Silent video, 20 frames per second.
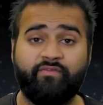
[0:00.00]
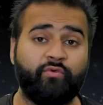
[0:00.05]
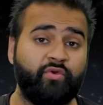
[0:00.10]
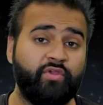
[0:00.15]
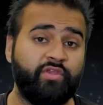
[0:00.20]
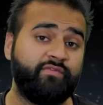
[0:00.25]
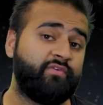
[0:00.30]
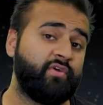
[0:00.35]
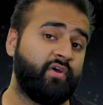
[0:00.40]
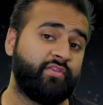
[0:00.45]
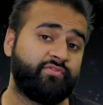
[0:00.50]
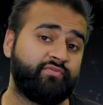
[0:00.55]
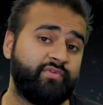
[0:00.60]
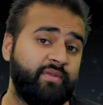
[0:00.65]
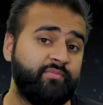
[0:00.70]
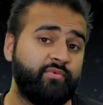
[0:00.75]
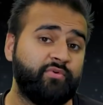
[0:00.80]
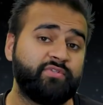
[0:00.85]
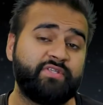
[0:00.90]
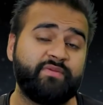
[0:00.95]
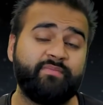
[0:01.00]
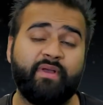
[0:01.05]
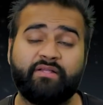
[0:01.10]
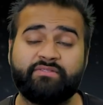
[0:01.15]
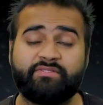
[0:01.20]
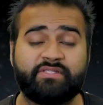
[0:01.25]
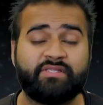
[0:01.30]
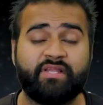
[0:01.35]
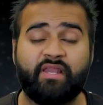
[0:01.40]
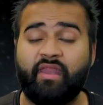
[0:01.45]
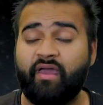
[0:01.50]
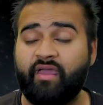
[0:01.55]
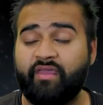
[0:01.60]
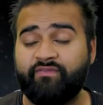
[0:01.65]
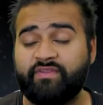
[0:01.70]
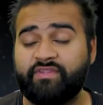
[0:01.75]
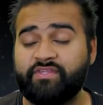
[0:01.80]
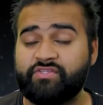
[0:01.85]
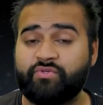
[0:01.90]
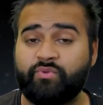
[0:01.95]
or you've got 3 multi-melters alive
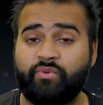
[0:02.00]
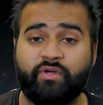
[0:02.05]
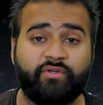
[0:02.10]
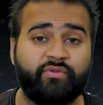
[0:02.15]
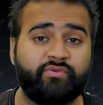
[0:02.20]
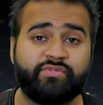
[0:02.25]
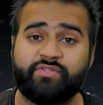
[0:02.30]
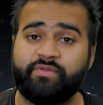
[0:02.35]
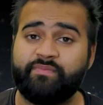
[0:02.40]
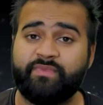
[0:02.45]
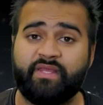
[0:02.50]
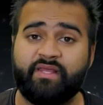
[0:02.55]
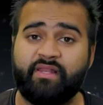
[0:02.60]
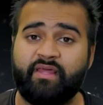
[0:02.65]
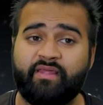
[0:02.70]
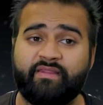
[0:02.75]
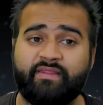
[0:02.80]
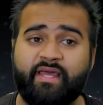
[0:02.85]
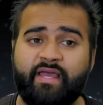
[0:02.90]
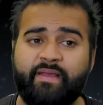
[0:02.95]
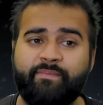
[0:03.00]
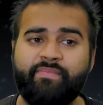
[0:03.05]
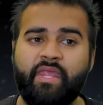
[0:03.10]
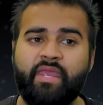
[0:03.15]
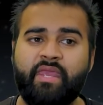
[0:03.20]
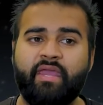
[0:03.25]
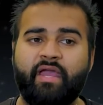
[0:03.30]
in the squad or something like that.